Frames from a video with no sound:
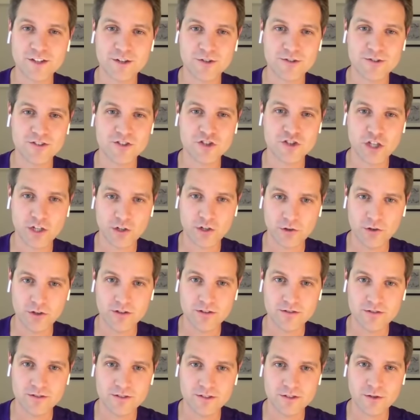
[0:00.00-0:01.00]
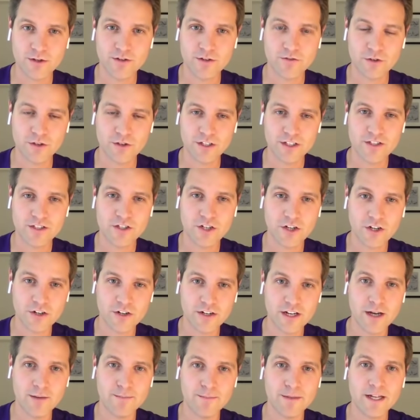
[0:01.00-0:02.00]
Hosts in general. So we've really
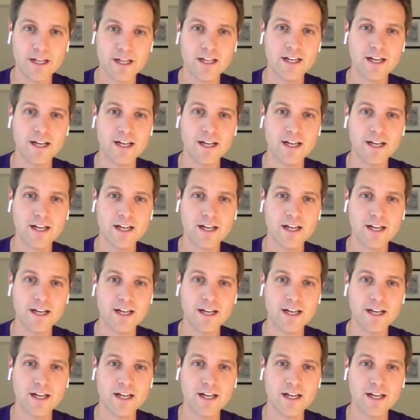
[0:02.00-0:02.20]
turned up